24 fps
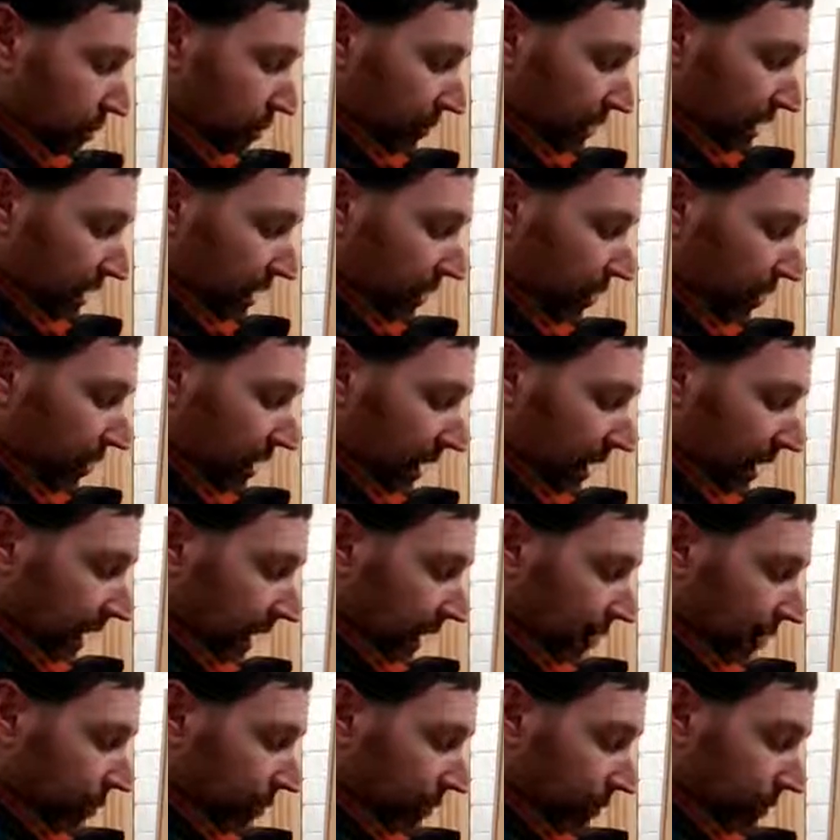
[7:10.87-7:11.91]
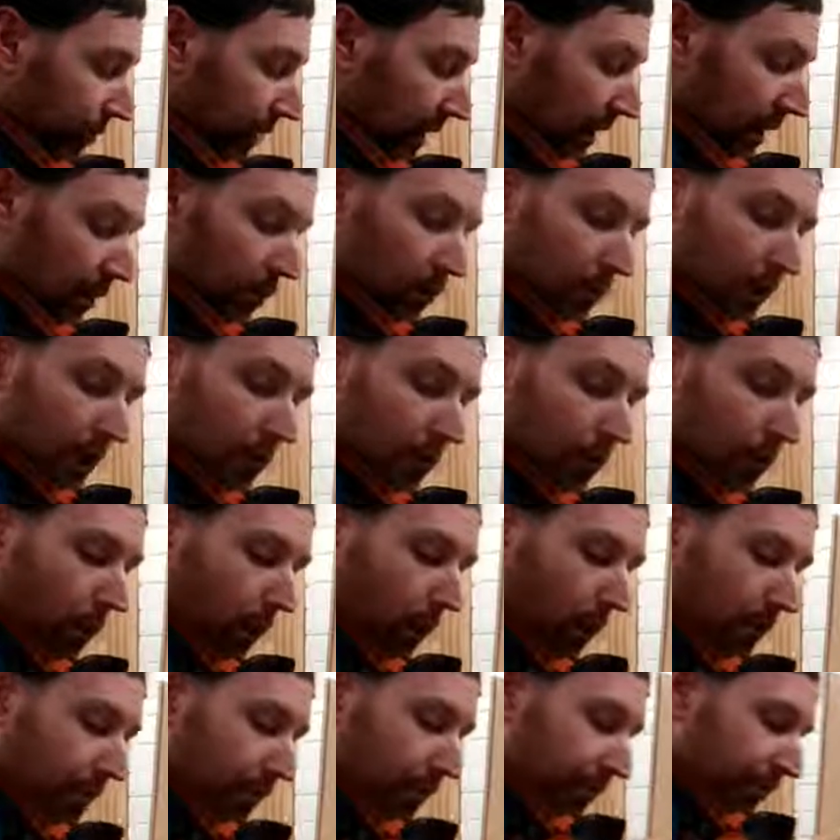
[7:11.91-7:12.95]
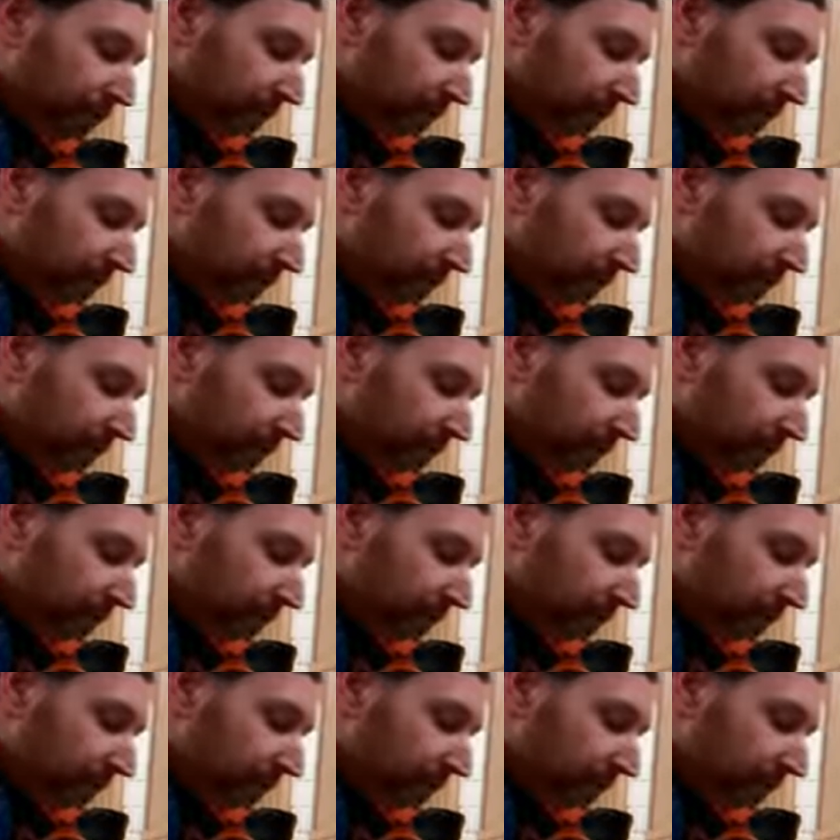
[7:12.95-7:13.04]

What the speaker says: on the inside edge, the little round one,